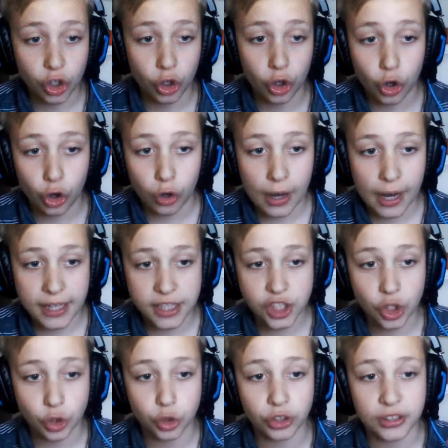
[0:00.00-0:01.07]
What's going on
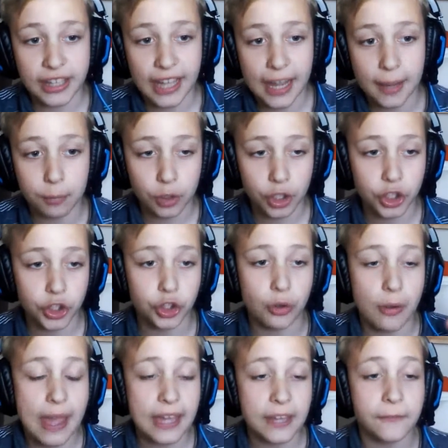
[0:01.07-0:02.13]
guys? So today I'm
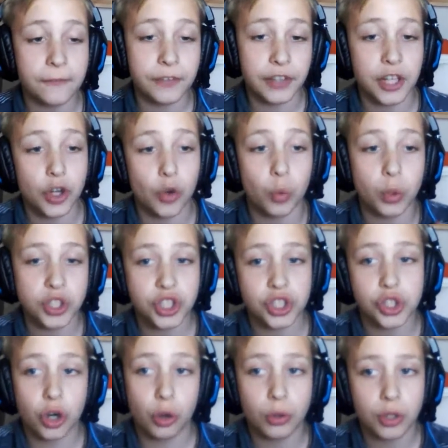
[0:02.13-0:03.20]
bringing you a video
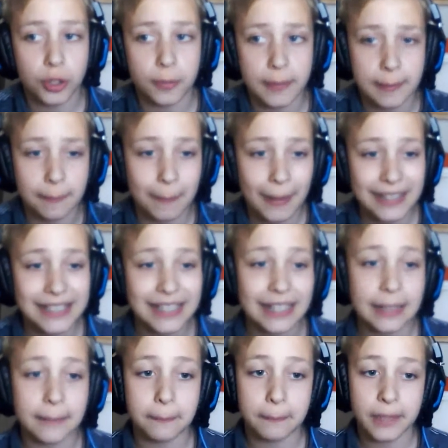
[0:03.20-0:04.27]
which is going to be
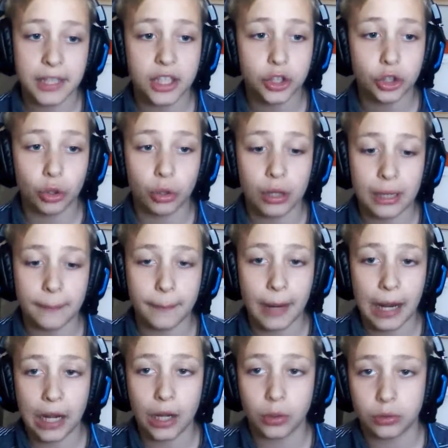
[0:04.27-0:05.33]
basically me
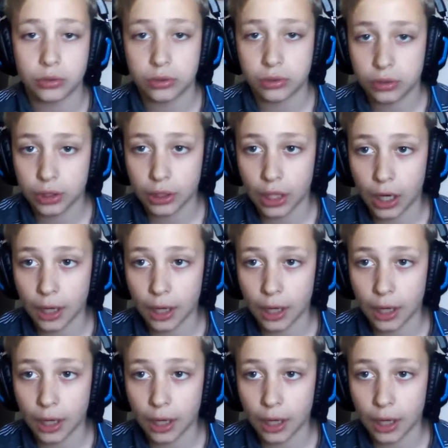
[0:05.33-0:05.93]
talking about